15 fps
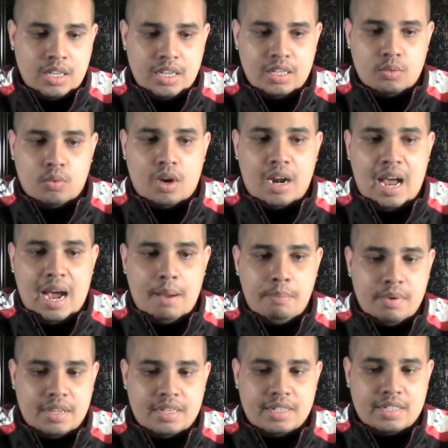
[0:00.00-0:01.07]
is what
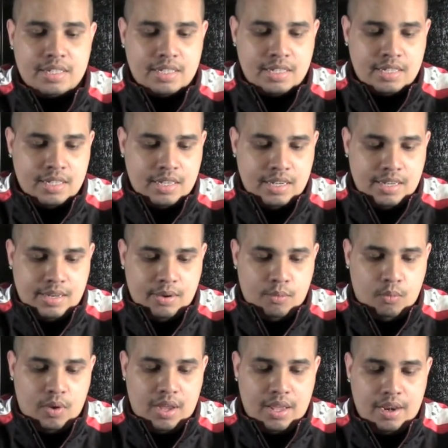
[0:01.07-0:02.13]
happens
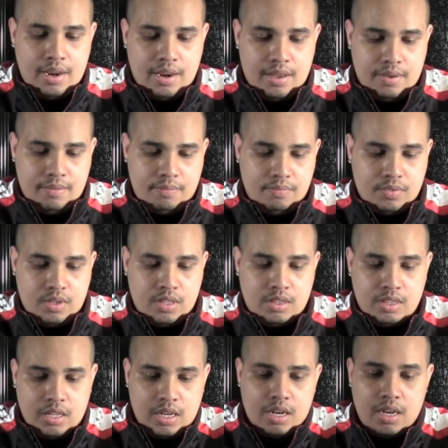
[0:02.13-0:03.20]
when
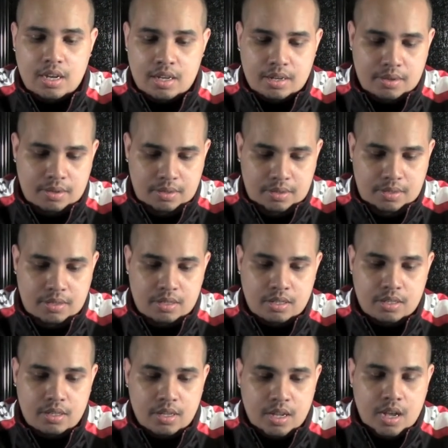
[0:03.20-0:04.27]
the
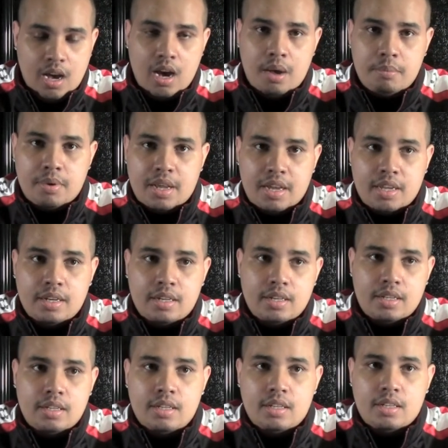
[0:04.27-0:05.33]
update
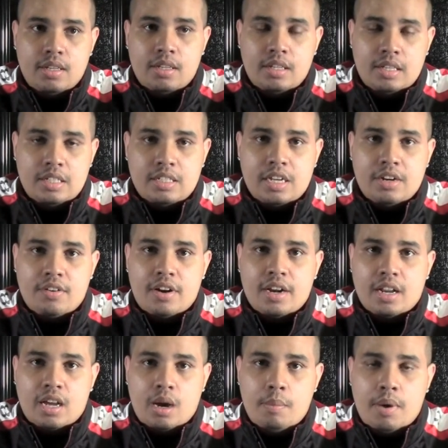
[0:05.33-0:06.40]
is getting ready
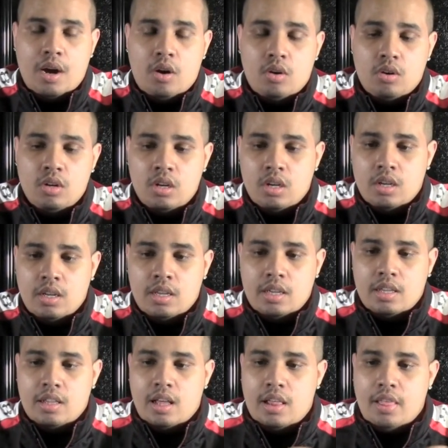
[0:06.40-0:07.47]
to come out.
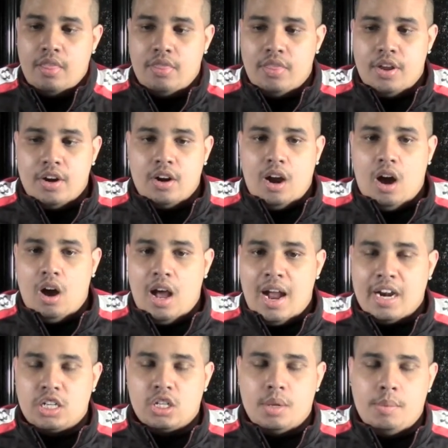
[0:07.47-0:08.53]
I'll
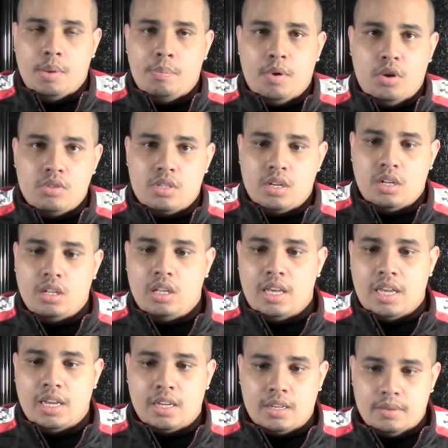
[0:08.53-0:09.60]
actually be posting a
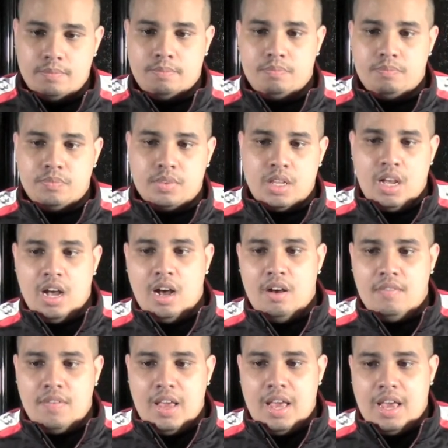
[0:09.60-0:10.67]
link
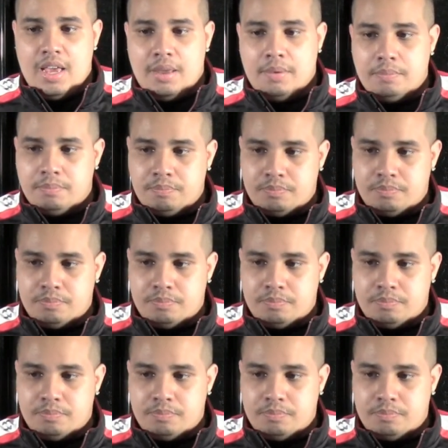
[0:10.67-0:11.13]
of a